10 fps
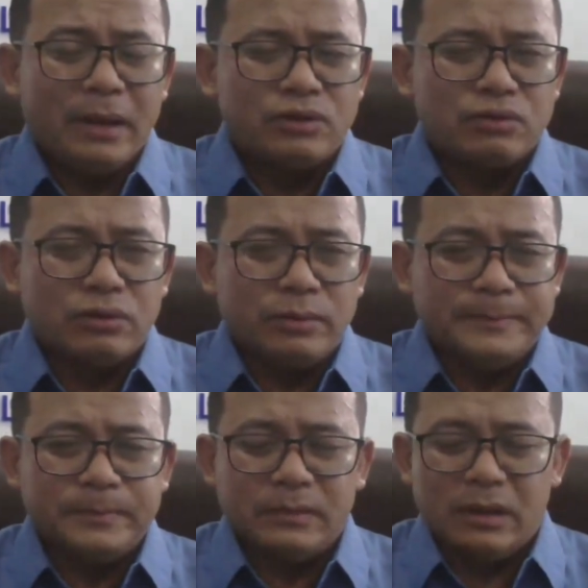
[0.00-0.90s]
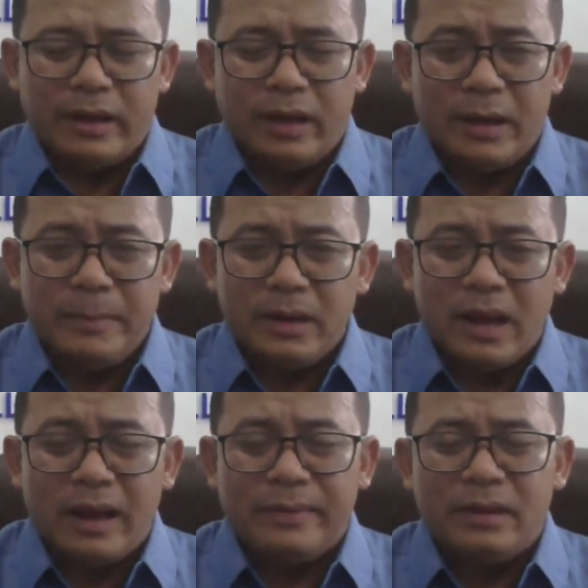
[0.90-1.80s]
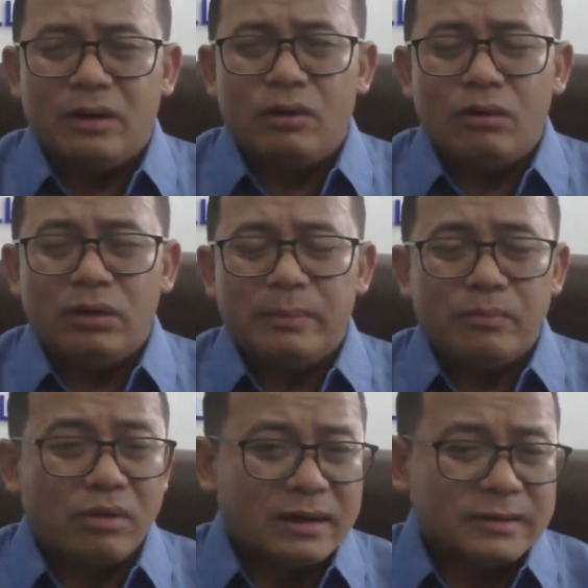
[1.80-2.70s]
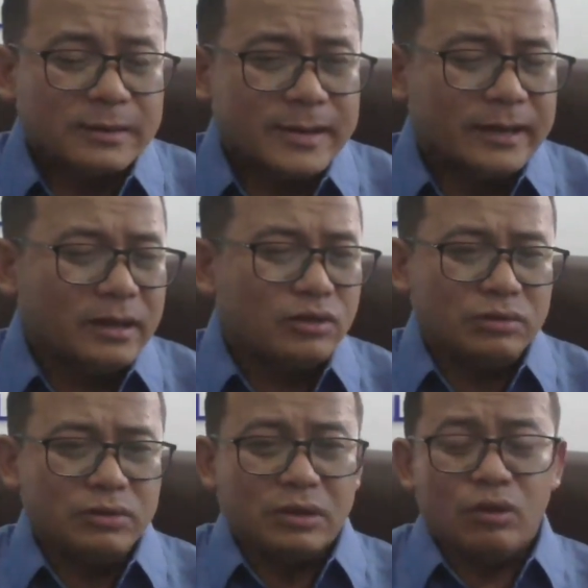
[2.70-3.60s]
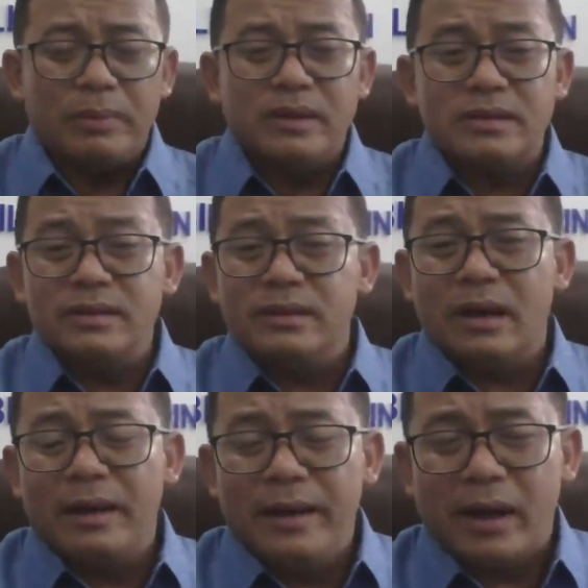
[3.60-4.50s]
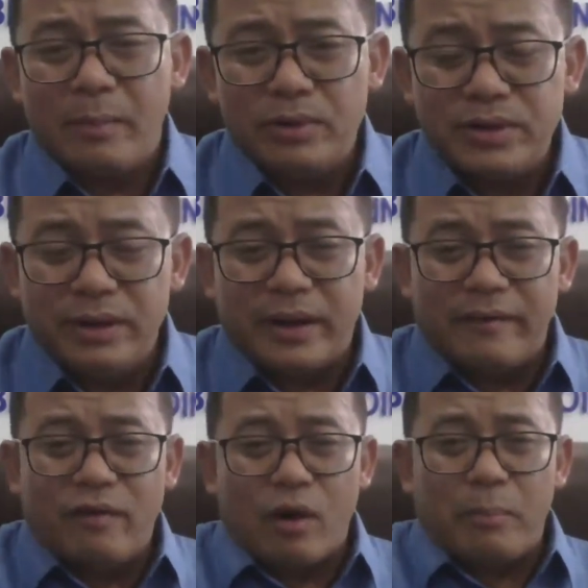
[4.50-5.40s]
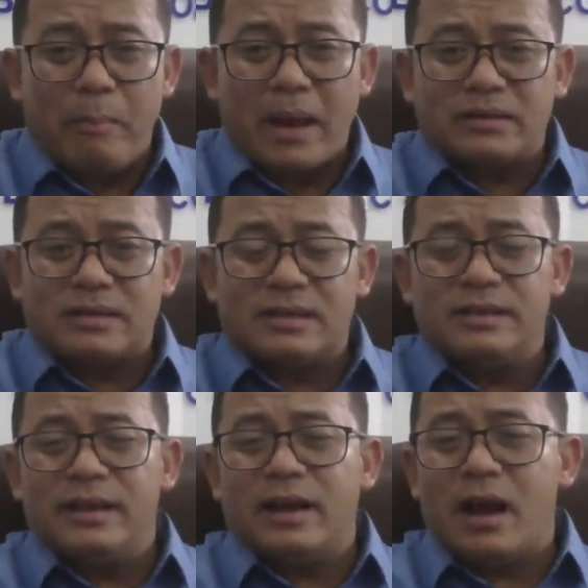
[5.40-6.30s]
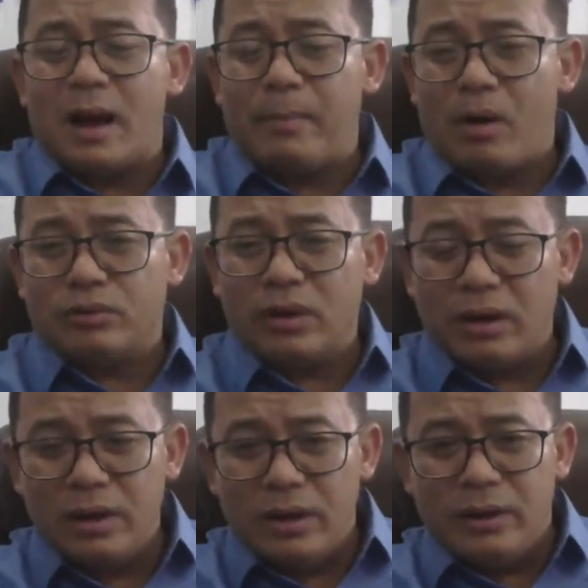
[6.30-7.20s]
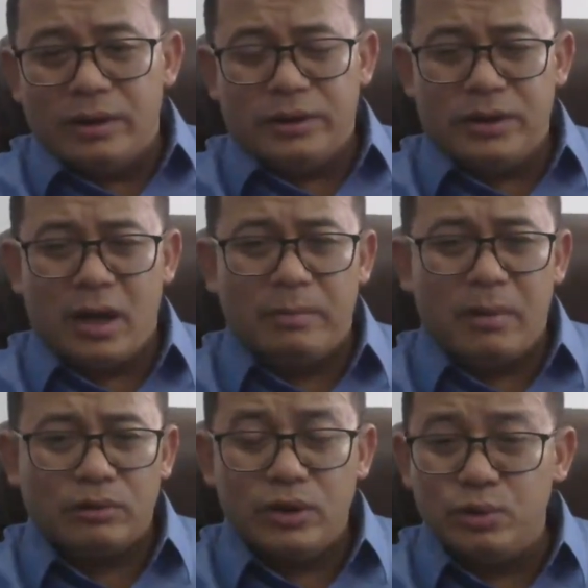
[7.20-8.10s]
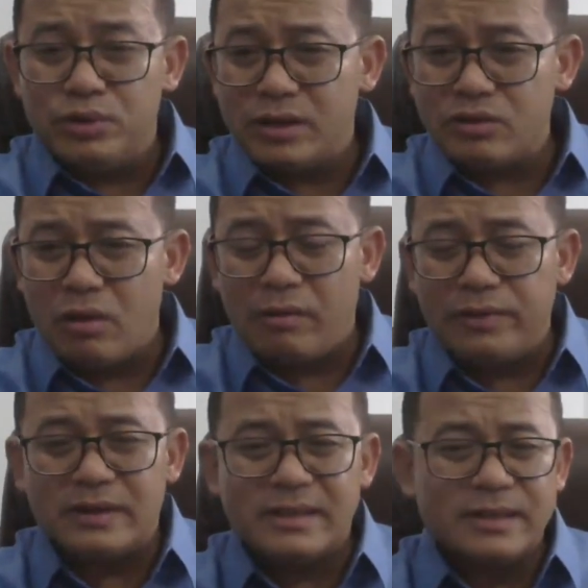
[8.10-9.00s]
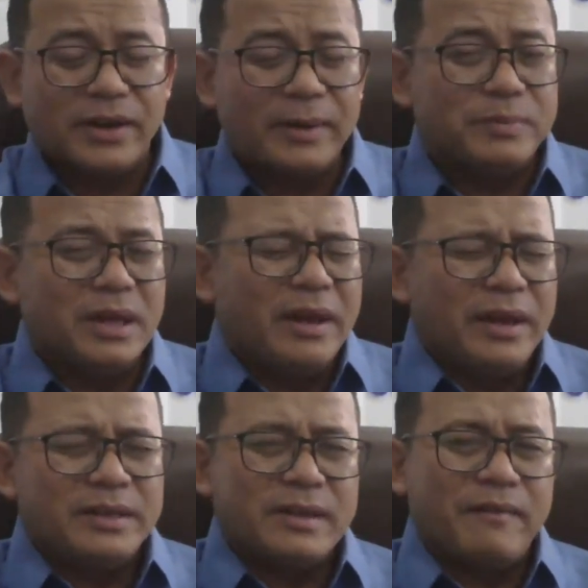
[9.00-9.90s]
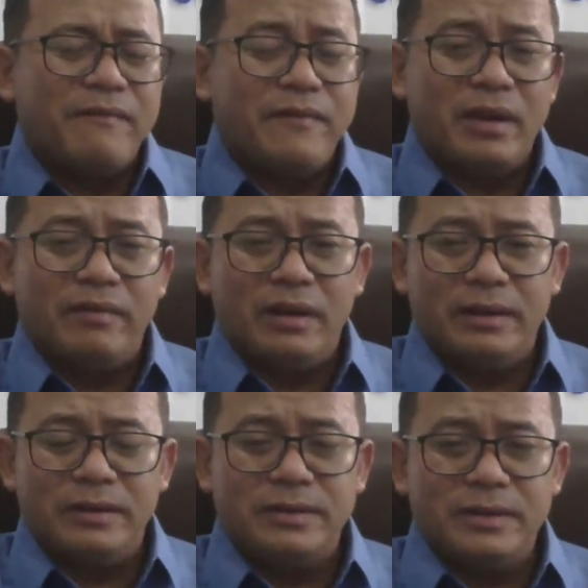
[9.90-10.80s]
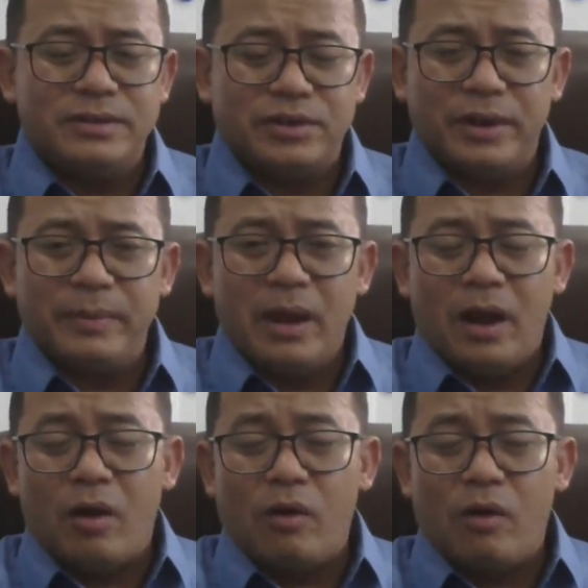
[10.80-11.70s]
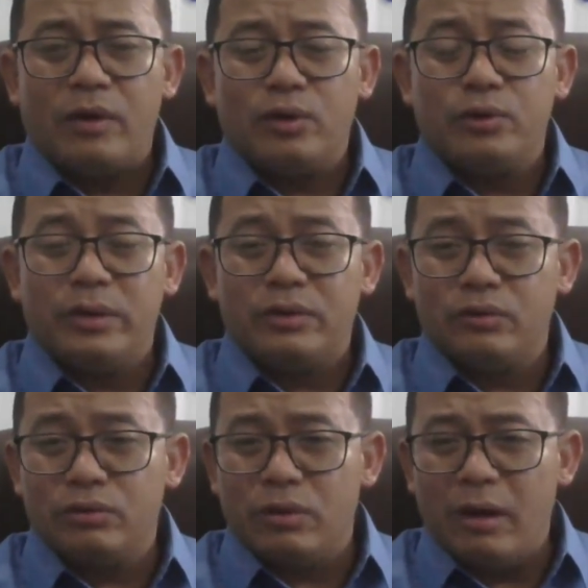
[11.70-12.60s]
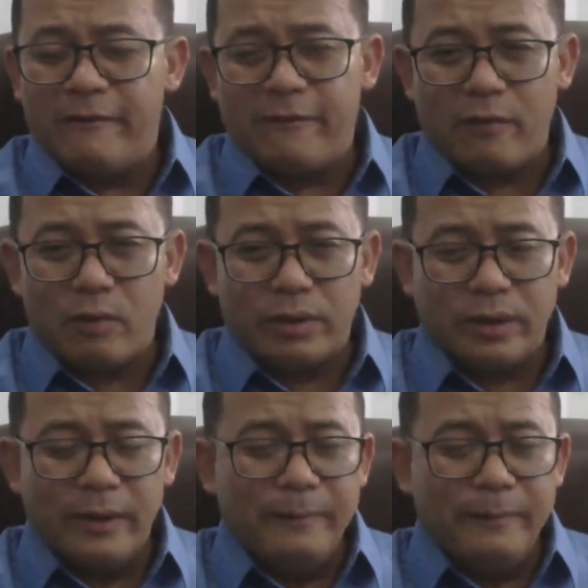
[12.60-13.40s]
So admin and all the broadcasters and the top leaders in the community keep on mentioning about the usage of the scripts. It's a very easy script. However, you need to forward